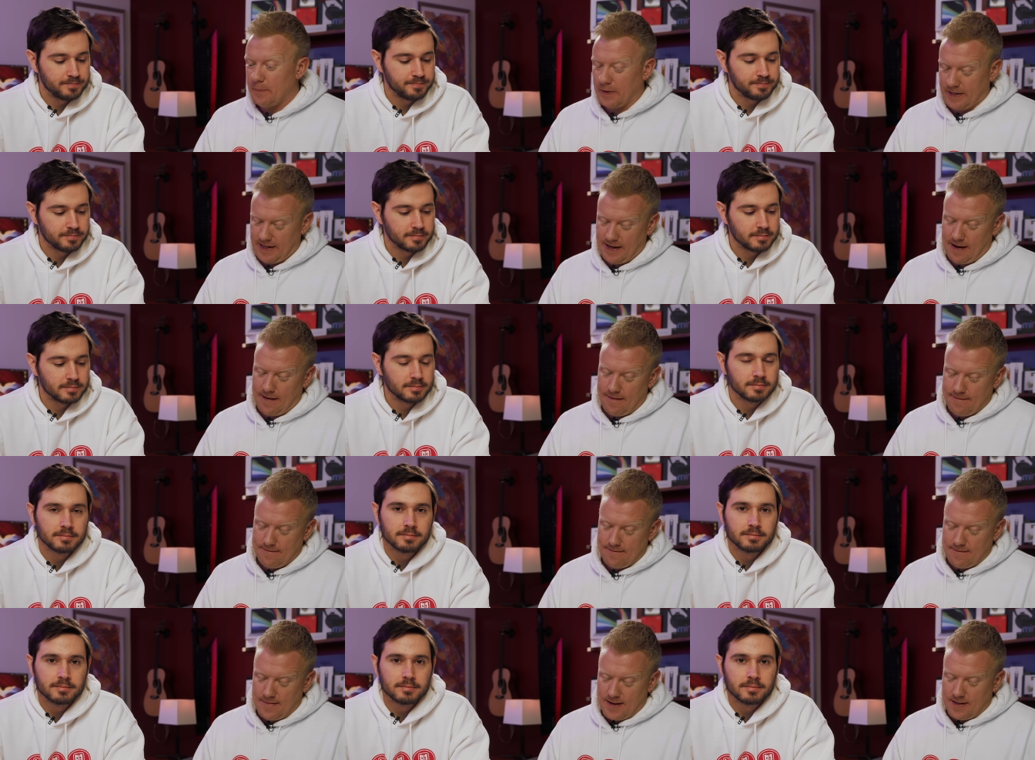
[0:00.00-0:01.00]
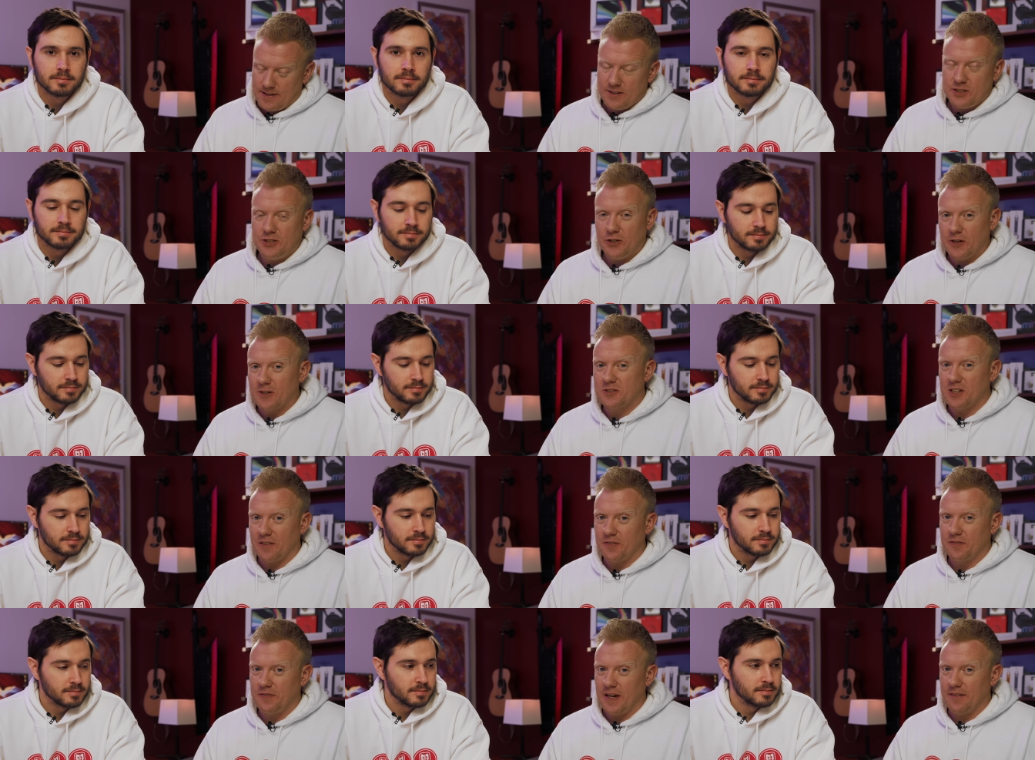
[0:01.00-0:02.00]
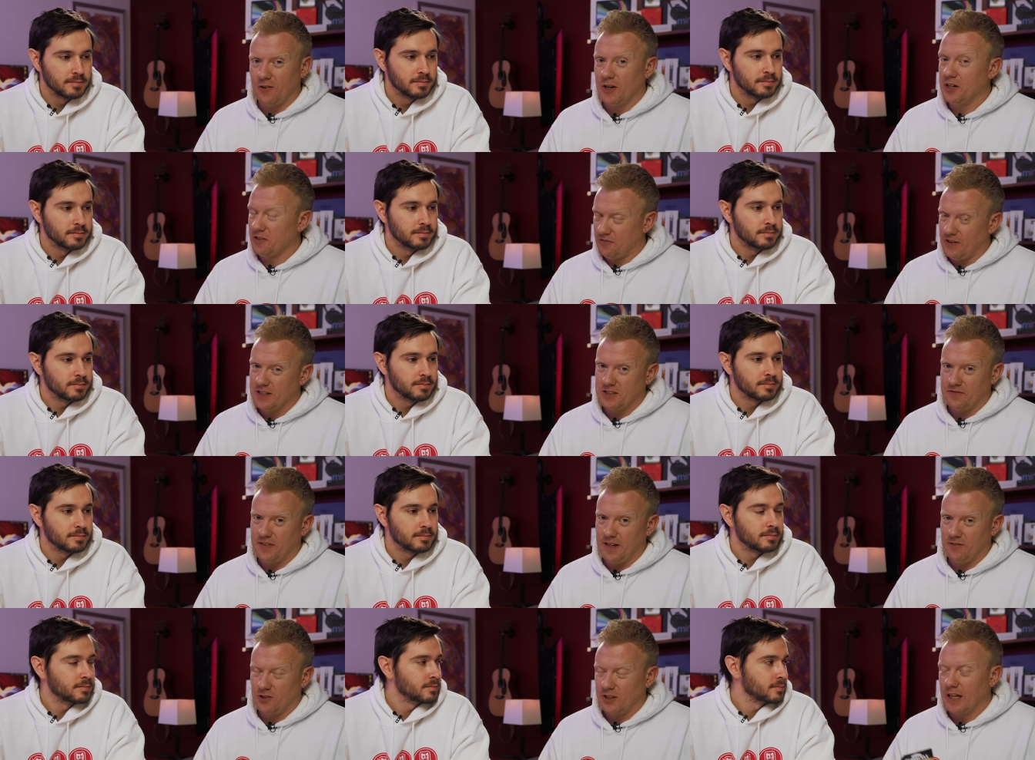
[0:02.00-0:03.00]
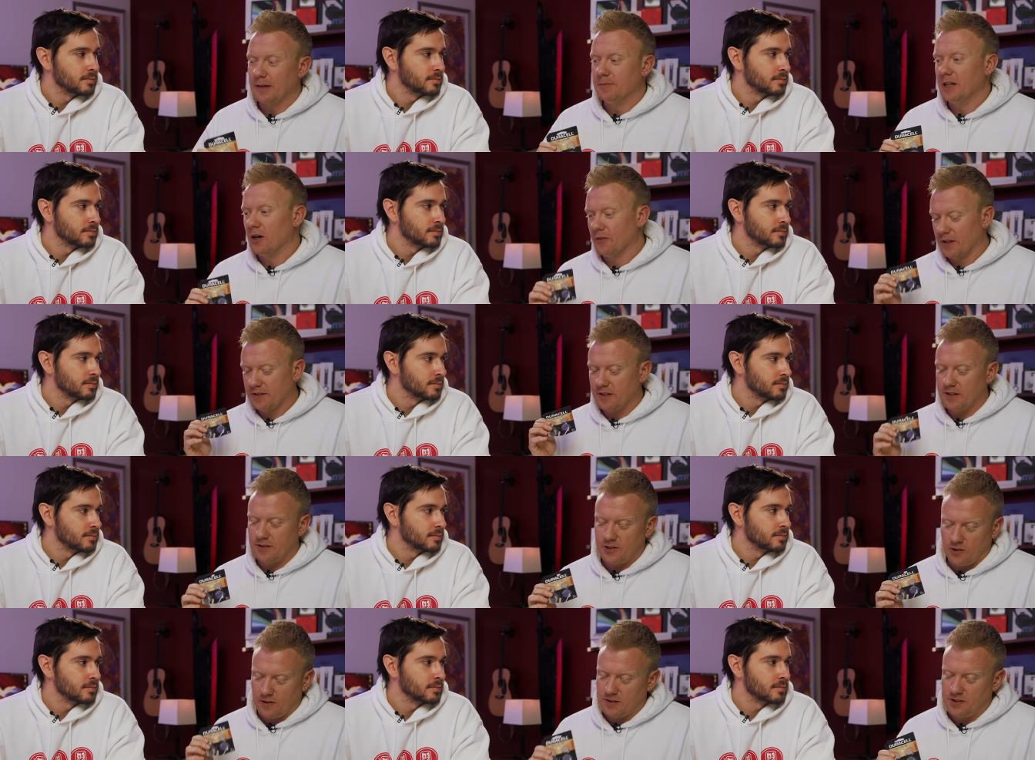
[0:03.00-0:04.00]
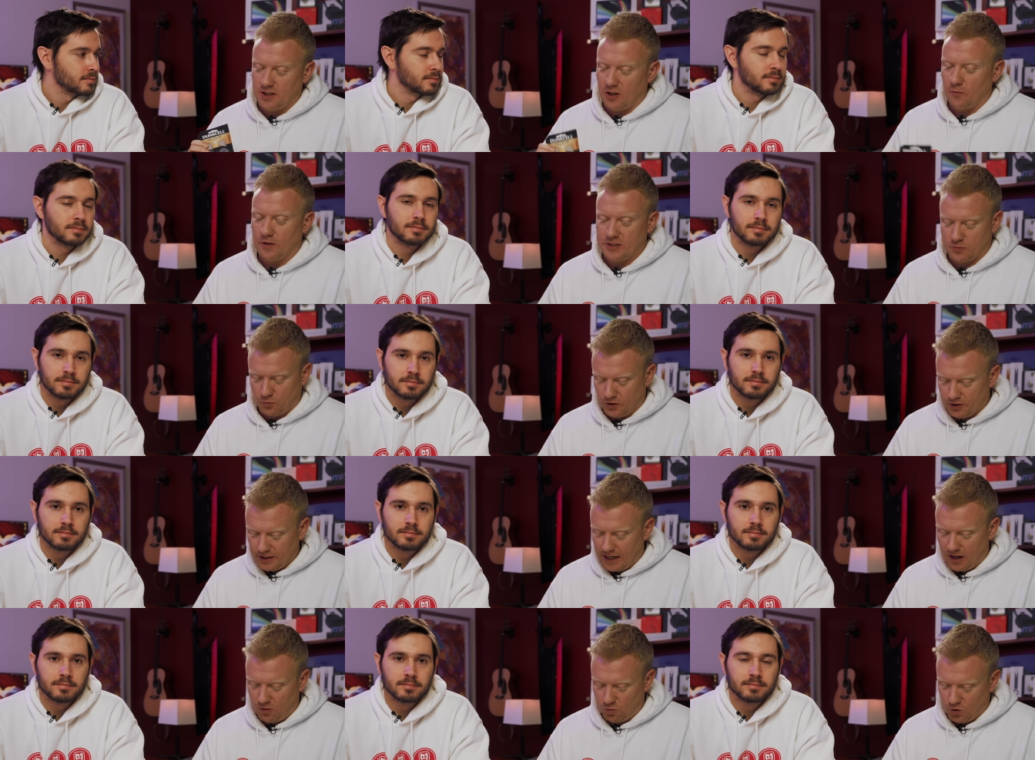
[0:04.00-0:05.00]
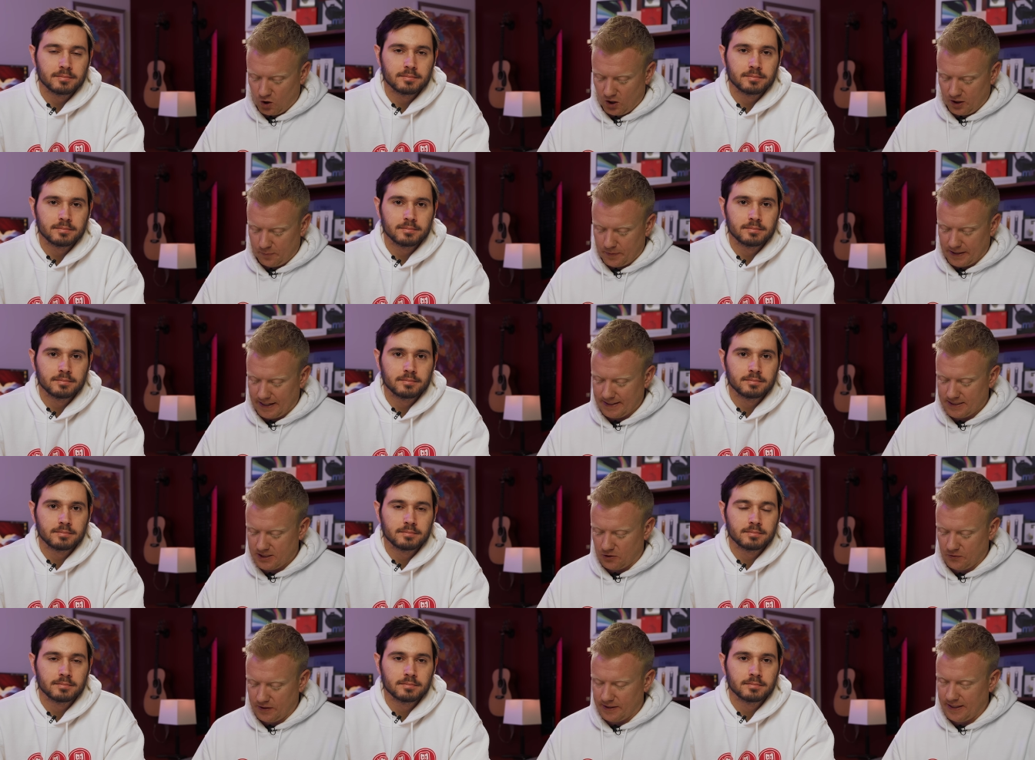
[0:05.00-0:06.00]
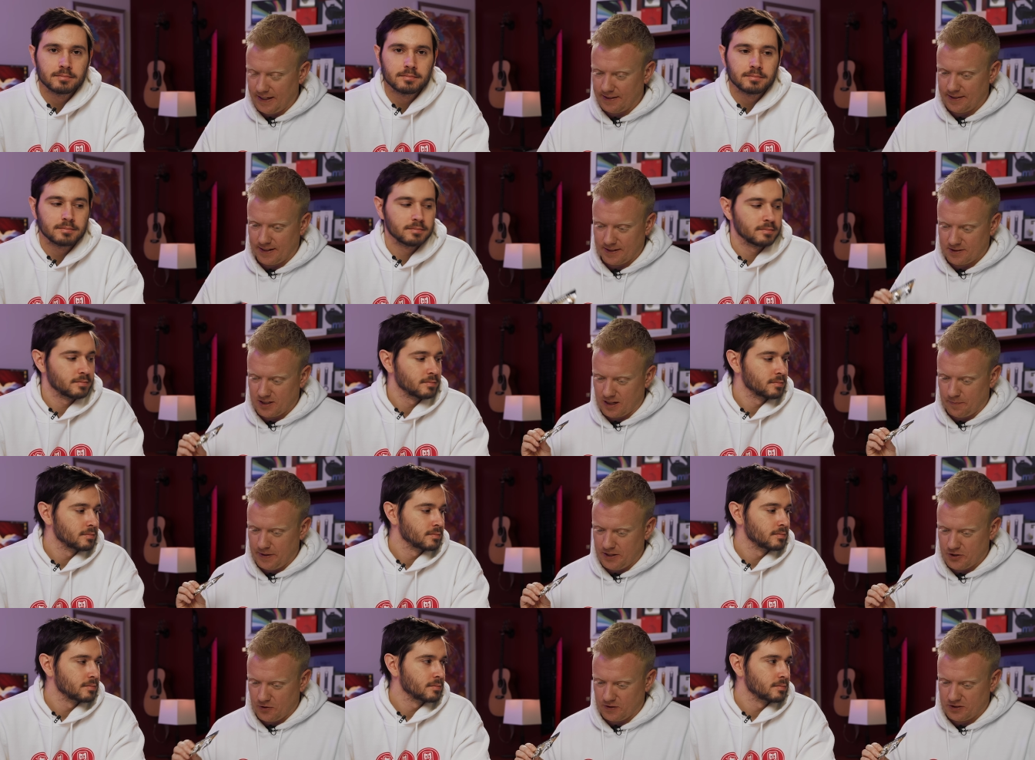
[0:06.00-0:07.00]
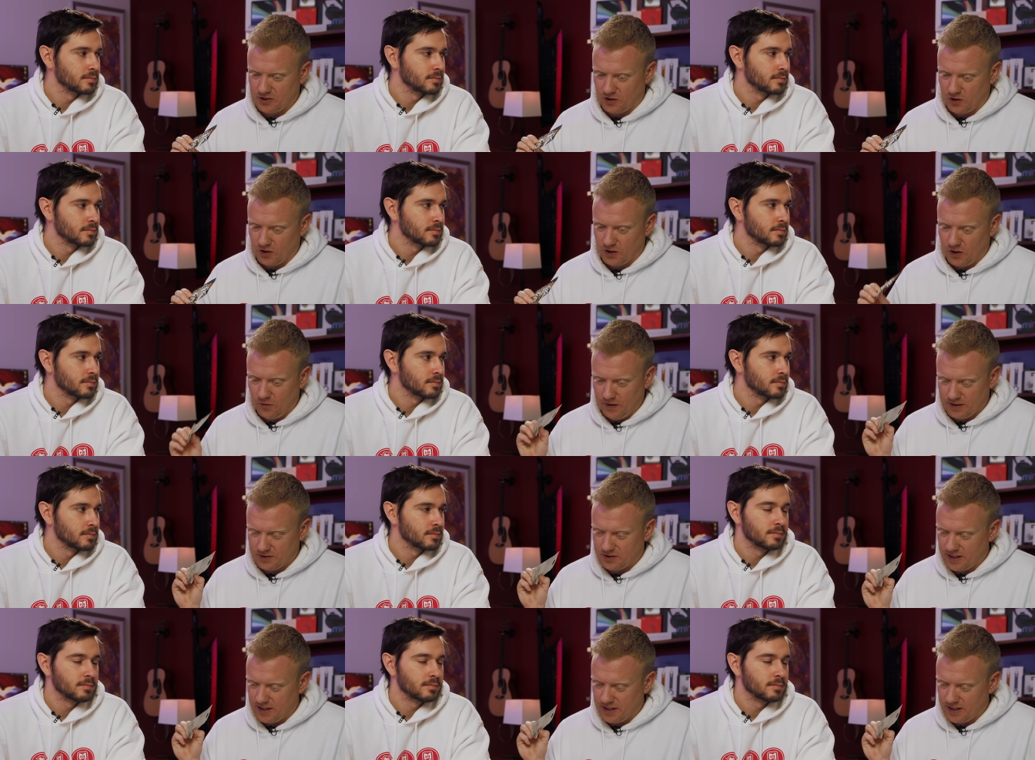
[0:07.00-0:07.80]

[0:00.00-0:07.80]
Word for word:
Speaker 1: But yeah, do yourself a favor and your friends a favor. Let them know that the Duracell ones will not work, but I don't think that it's going to be Duracell alone, as